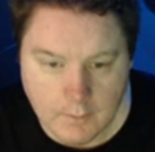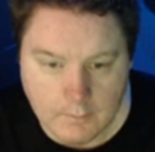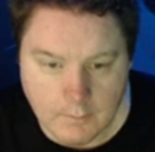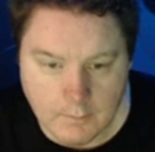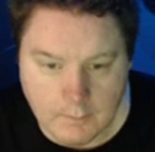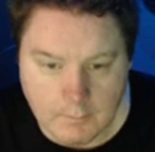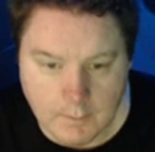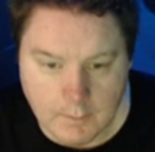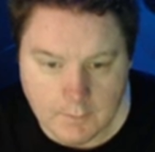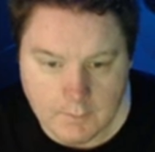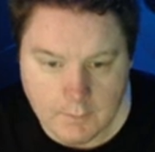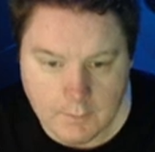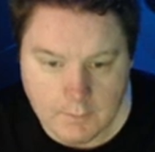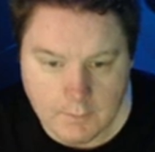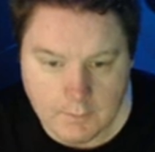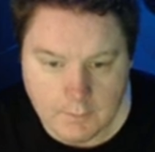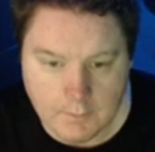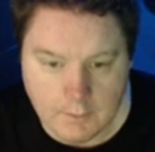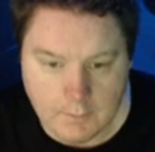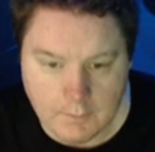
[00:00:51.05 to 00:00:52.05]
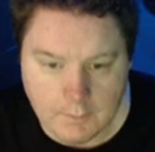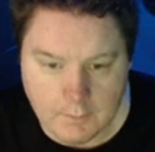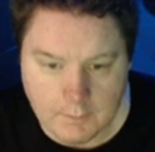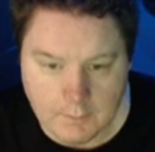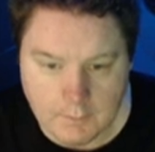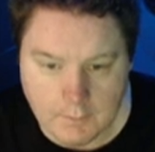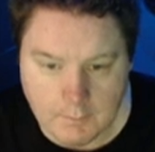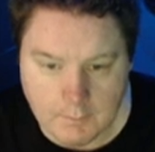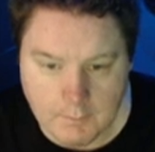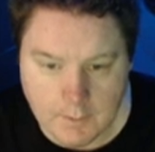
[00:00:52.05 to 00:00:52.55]
for muscle diseases
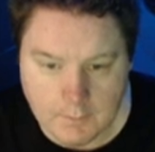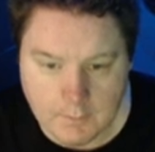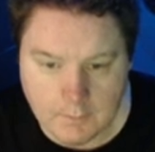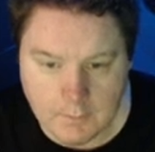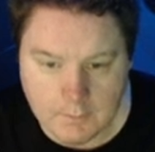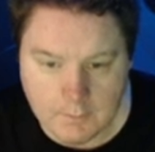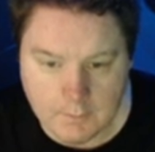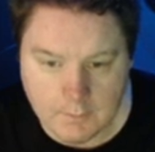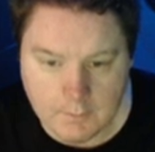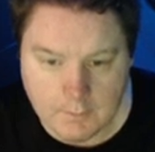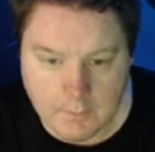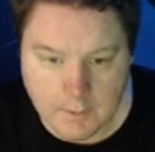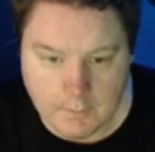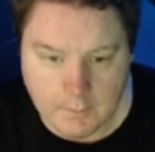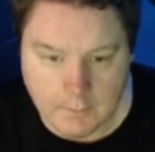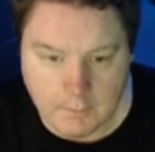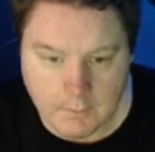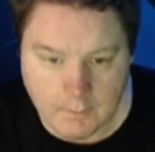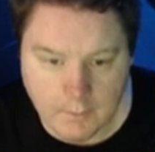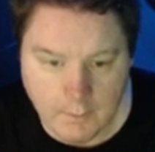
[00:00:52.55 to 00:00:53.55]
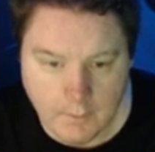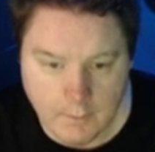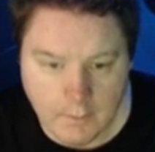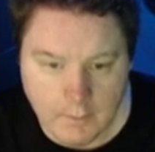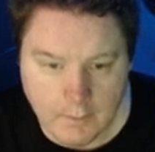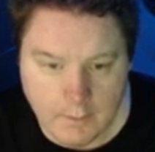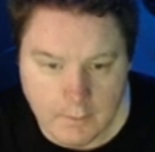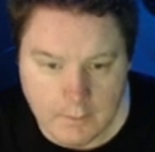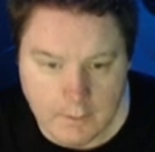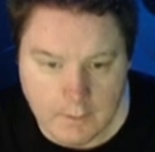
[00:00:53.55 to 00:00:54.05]
and a better understanding
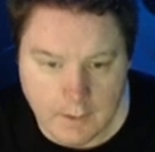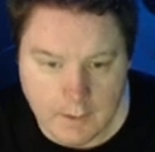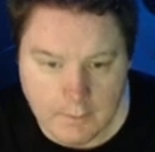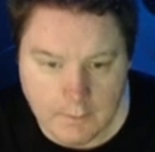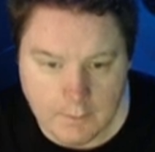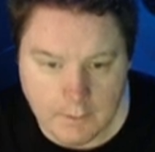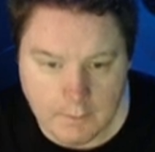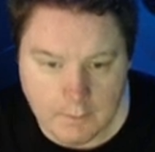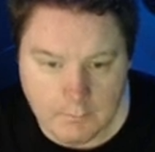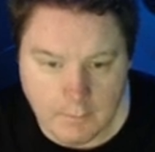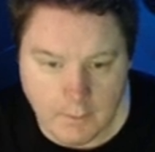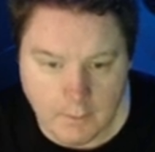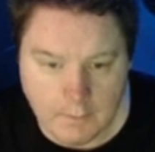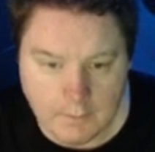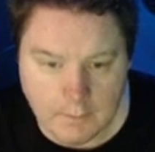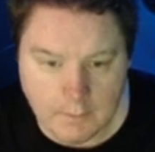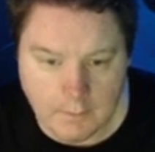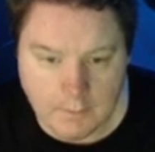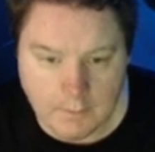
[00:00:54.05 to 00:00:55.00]
of the aging process.